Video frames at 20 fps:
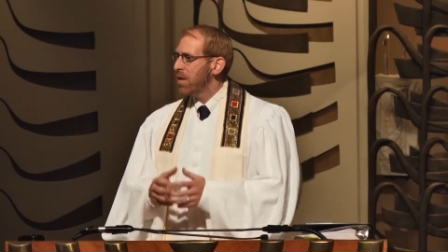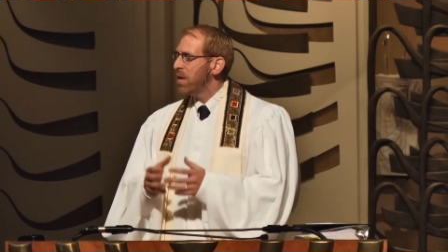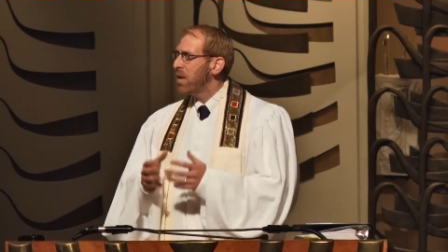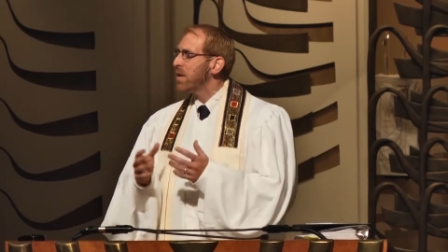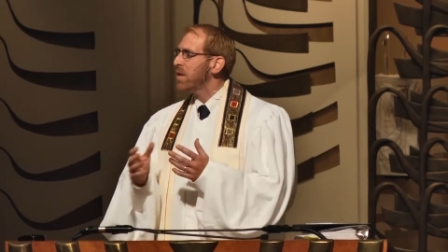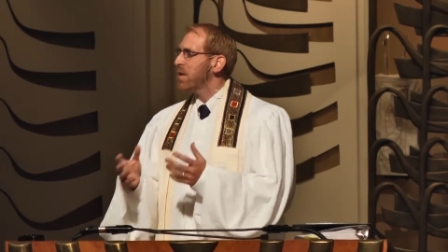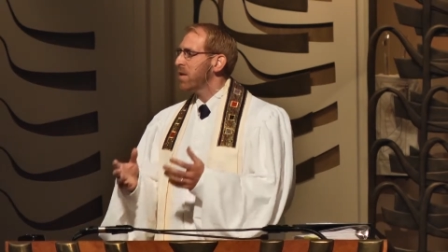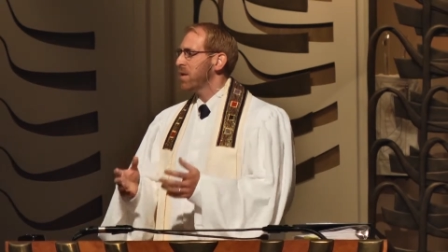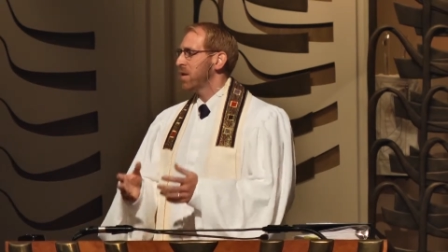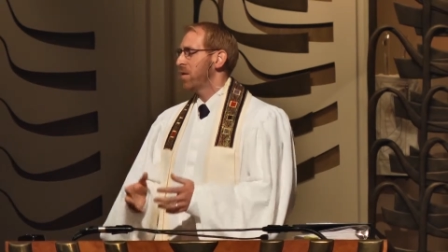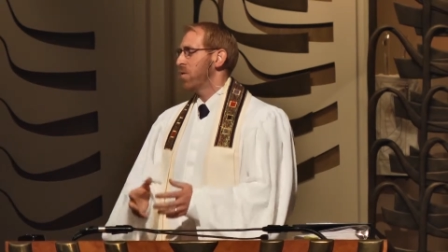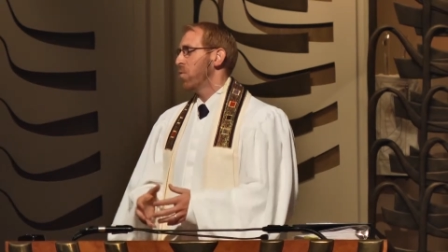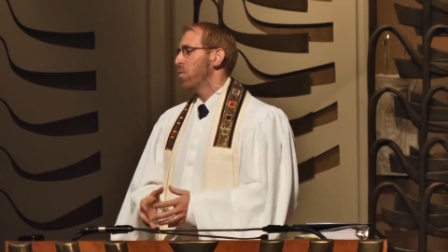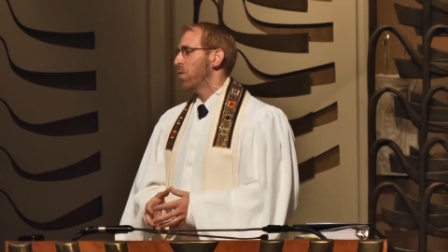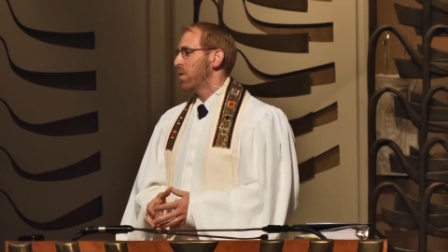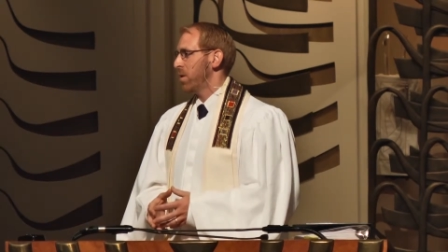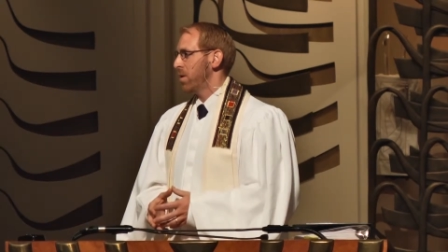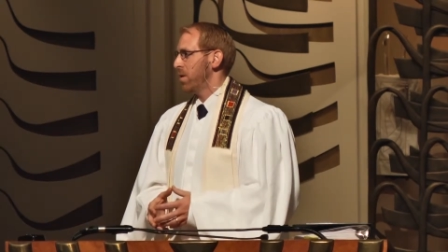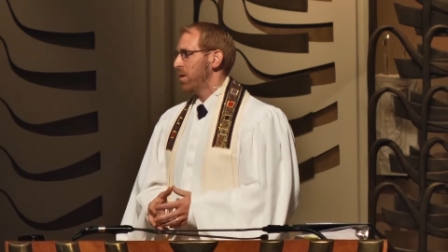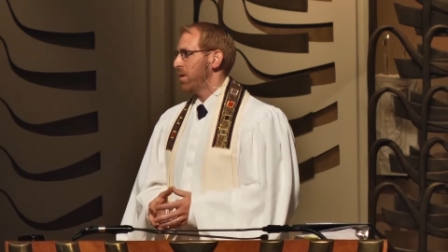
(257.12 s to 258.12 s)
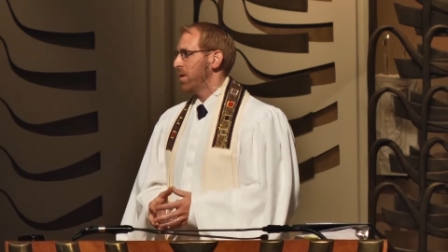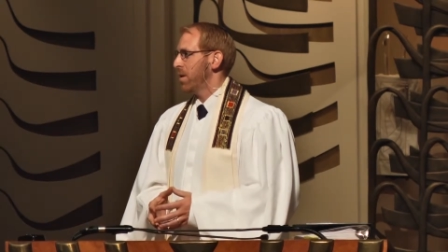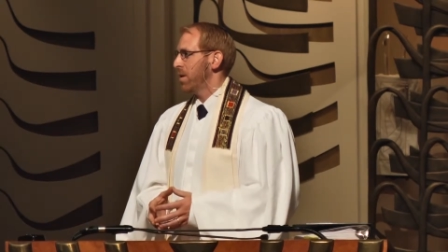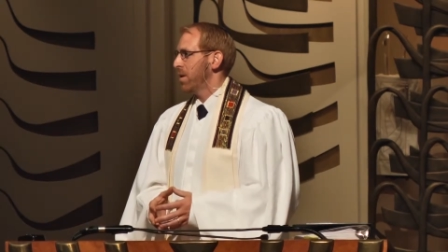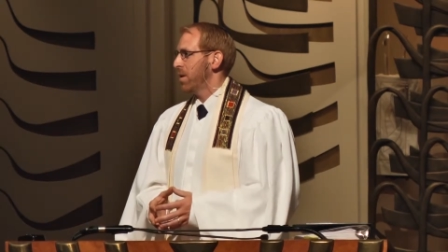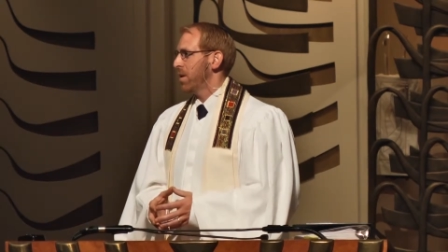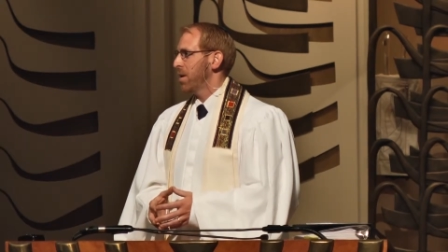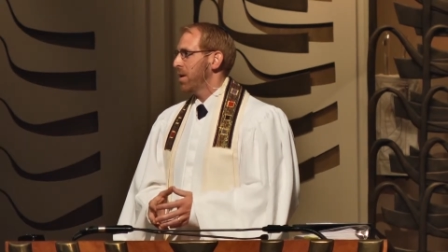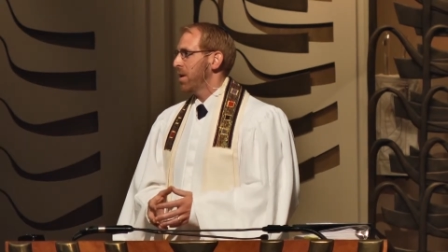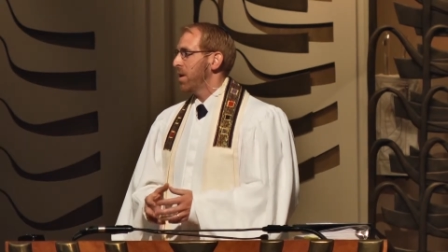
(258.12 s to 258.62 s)
This is the world
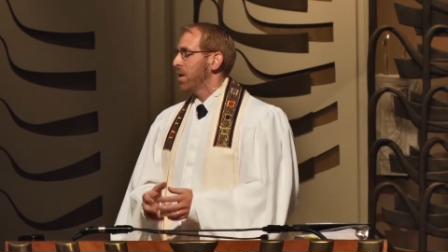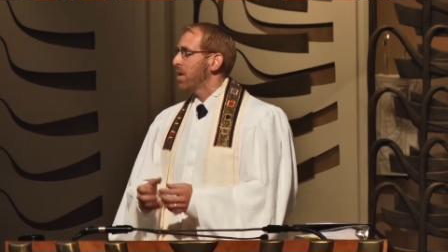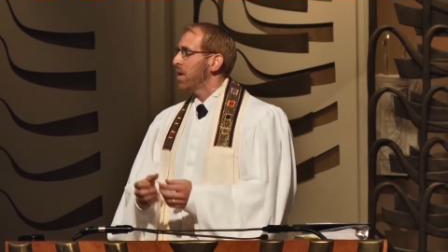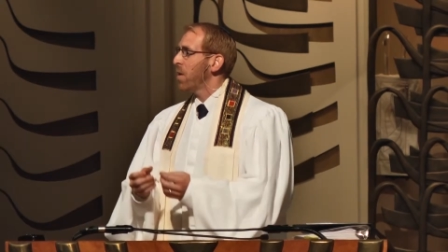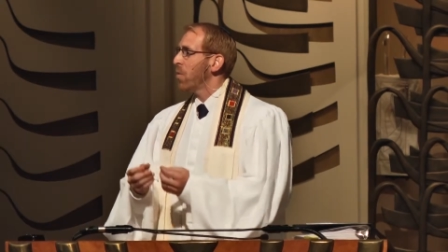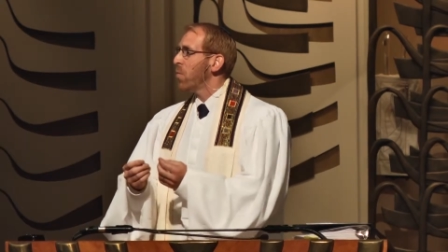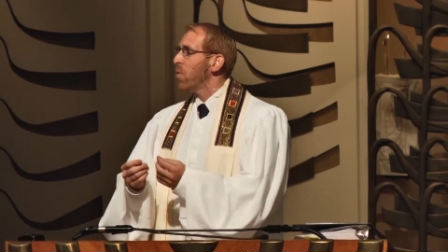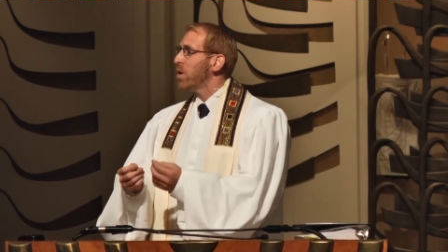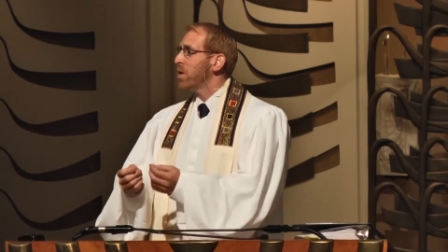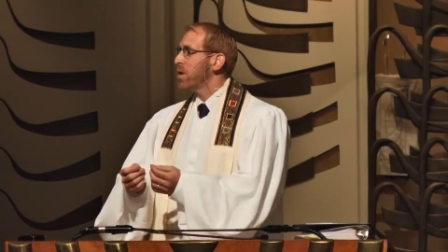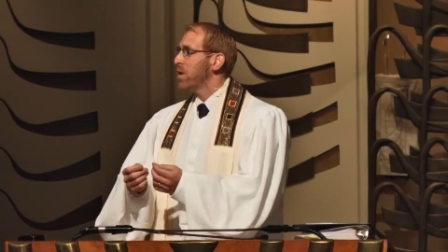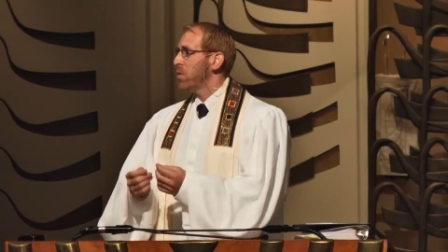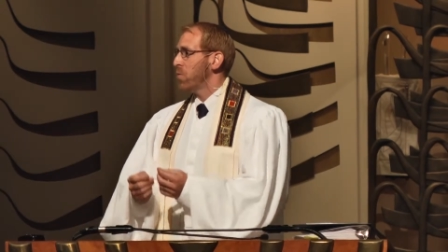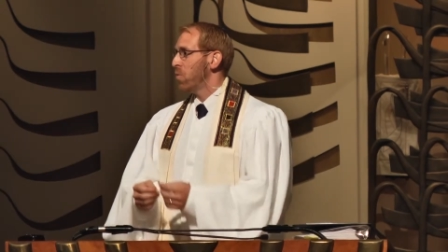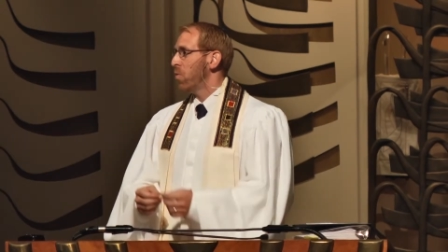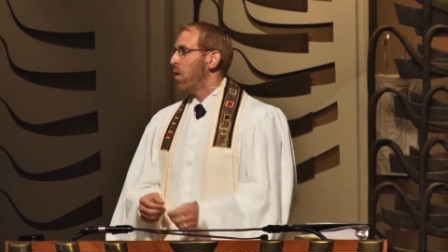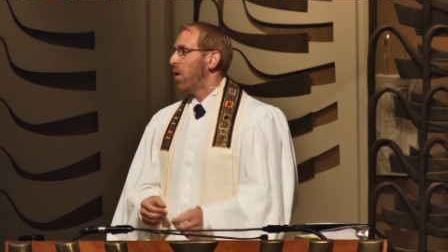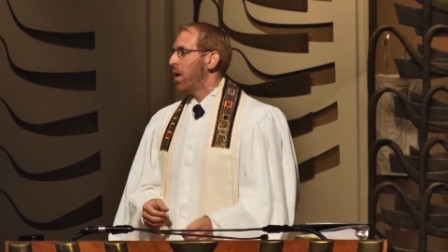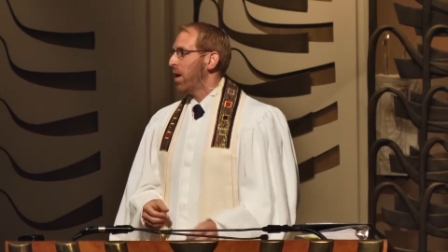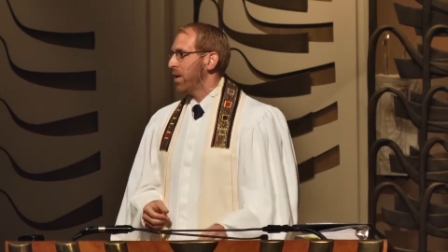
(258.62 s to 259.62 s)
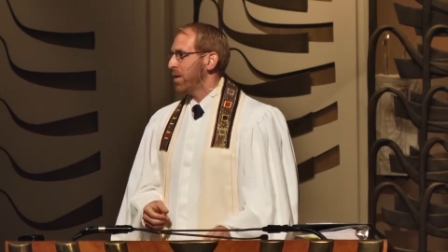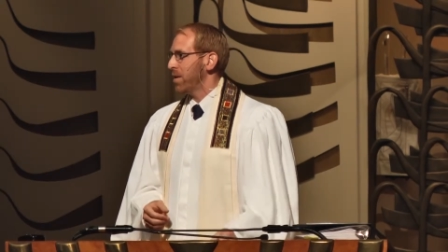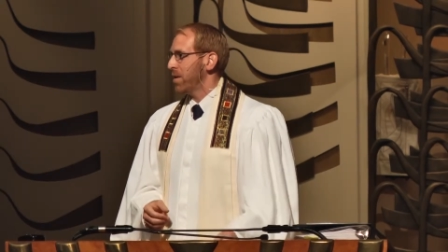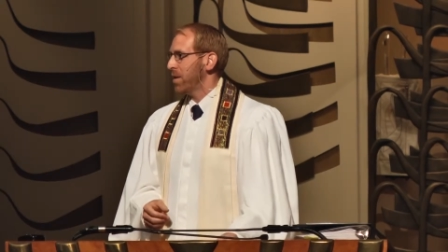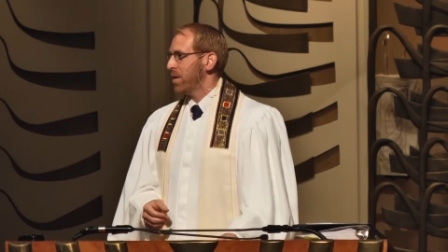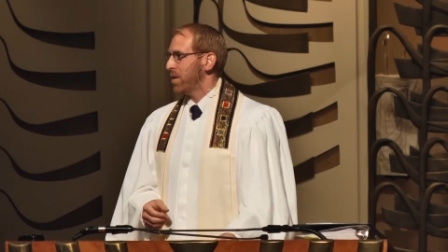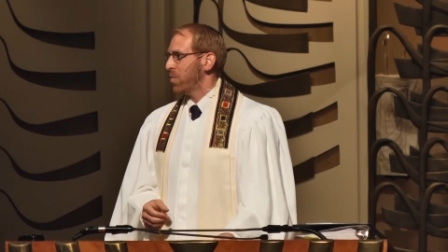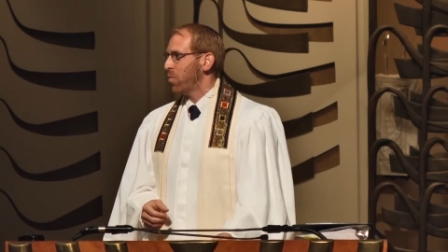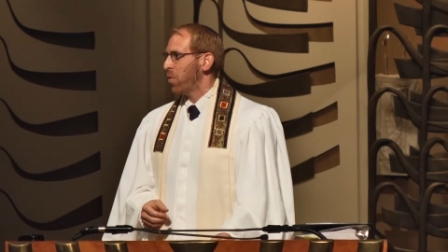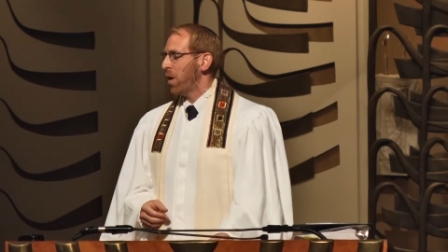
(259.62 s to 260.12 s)
that what do you
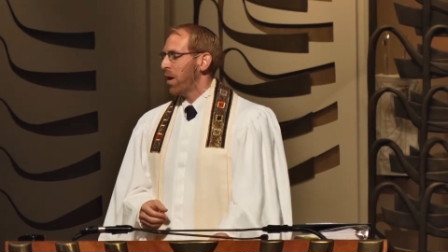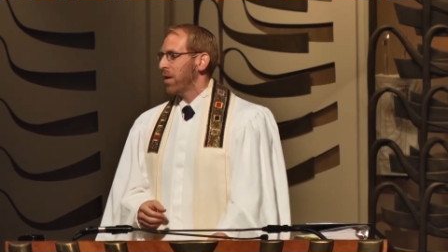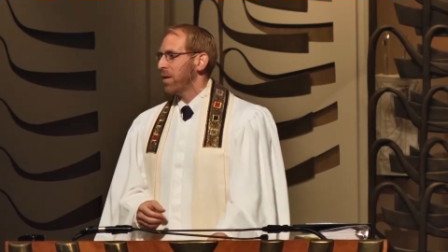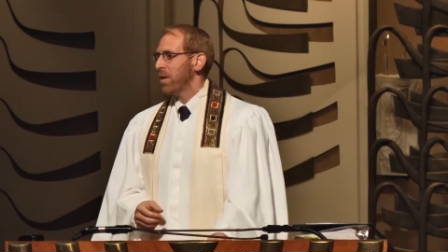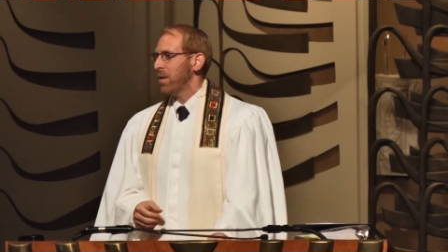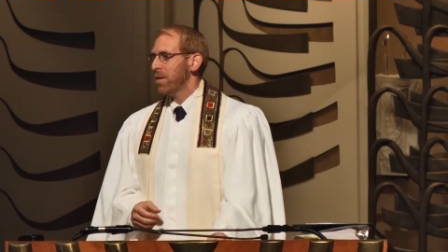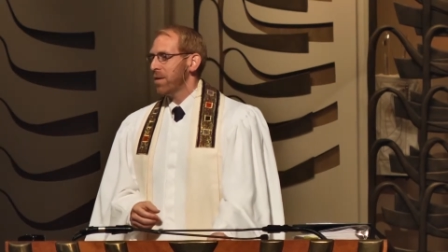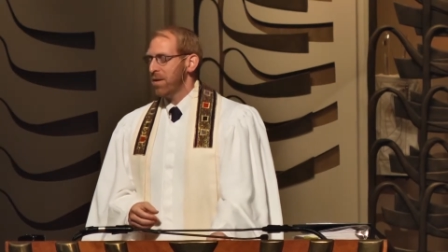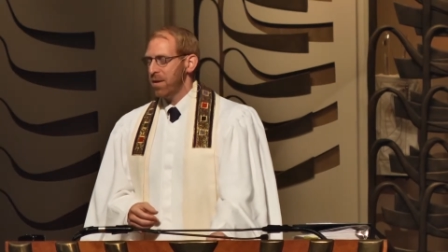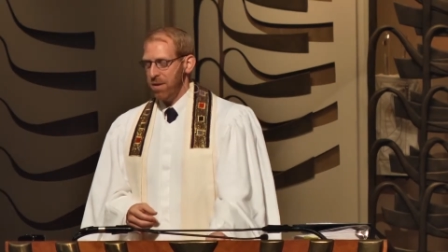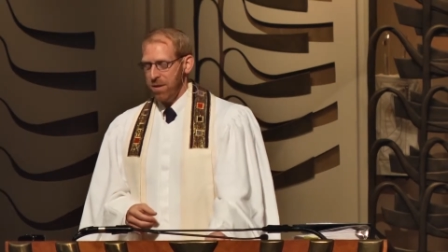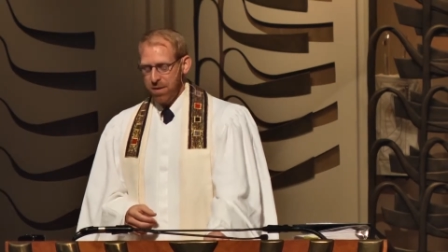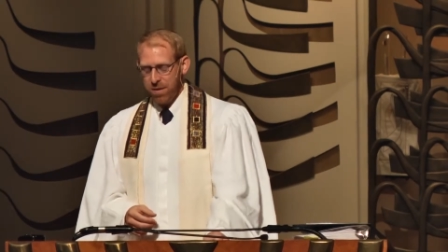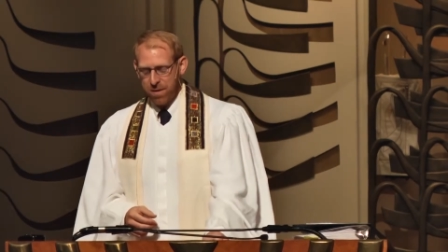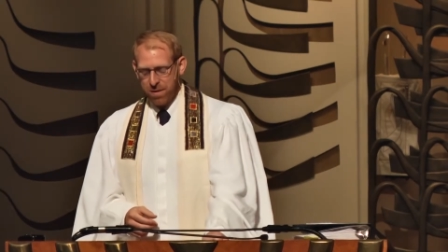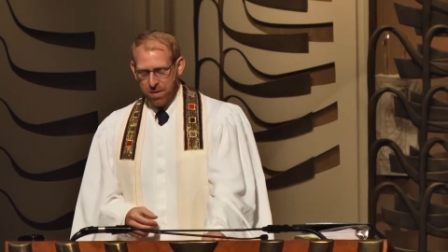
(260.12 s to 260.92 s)
want has brought us.